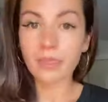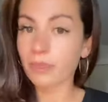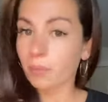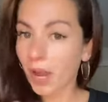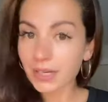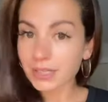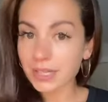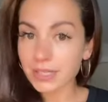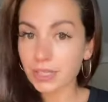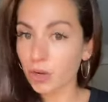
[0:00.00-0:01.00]
The body
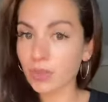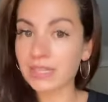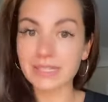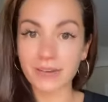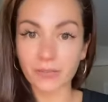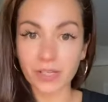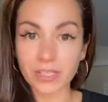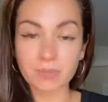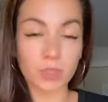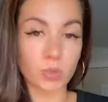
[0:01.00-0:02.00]
doesn't know the
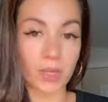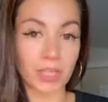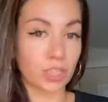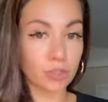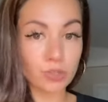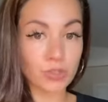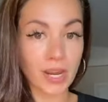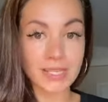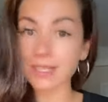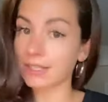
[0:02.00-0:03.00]
difference between
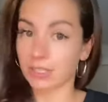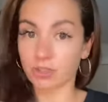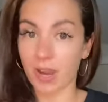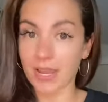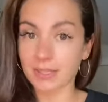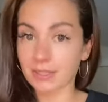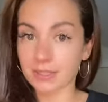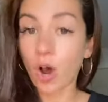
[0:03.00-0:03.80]
eustress and distress.